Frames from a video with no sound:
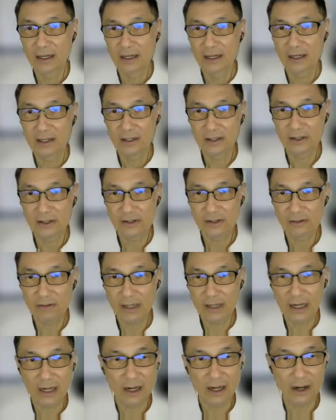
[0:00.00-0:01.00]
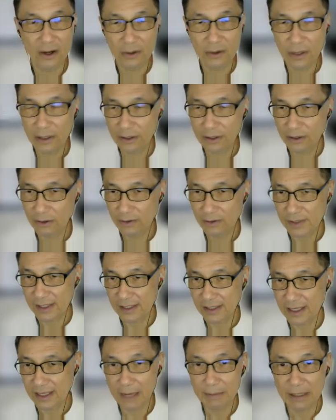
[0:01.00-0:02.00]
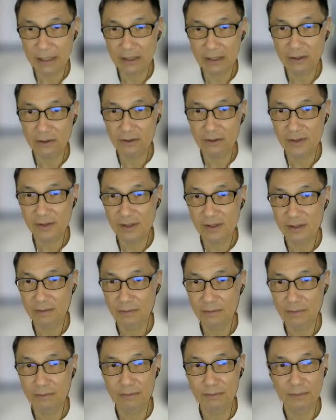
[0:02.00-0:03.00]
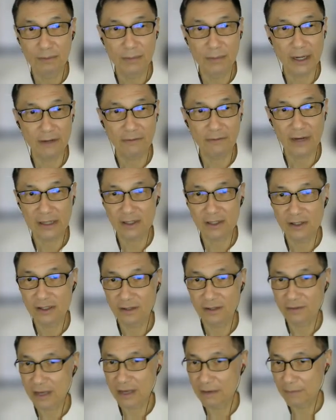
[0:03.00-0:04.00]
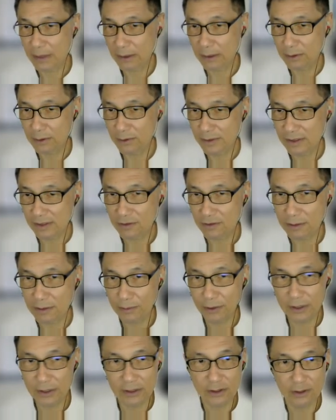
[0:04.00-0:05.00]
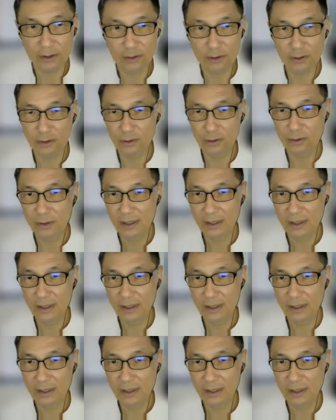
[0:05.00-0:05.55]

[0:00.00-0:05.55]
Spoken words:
Discretely lower those in chemicals, manufacturers of chemicals, 3.22.